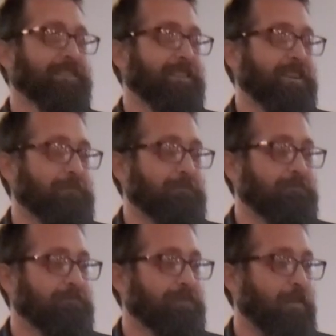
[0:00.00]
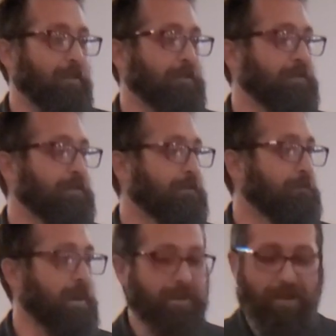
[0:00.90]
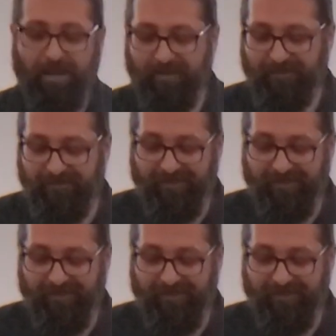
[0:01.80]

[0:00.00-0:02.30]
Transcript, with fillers: um, others might not